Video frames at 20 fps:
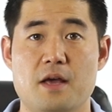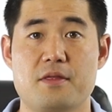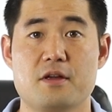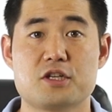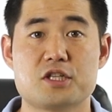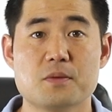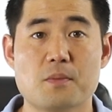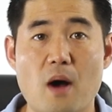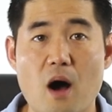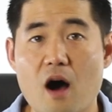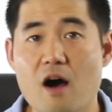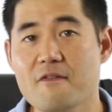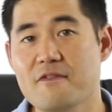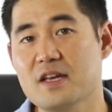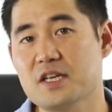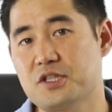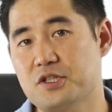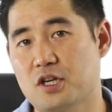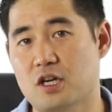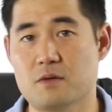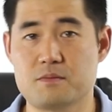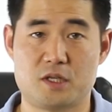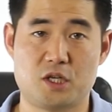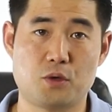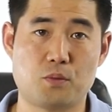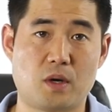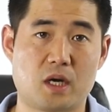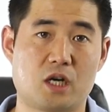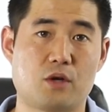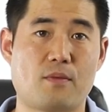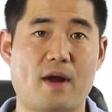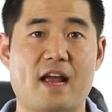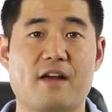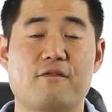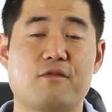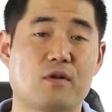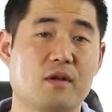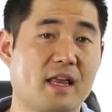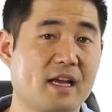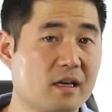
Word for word: There's some obvious terms you'd want to rank for,